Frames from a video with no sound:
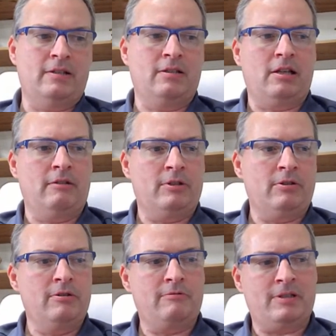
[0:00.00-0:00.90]
send us a lot of
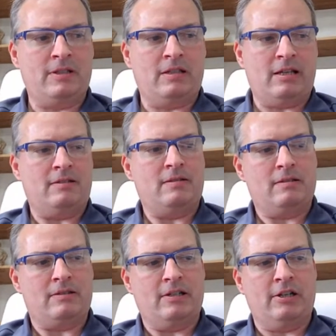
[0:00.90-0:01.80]
returns. We see that
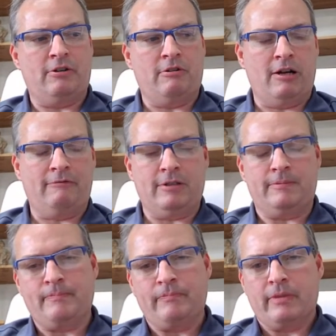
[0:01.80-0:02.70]
scenario
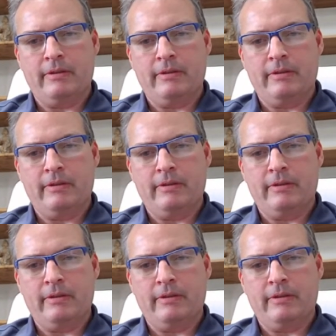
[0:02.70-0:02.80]
often.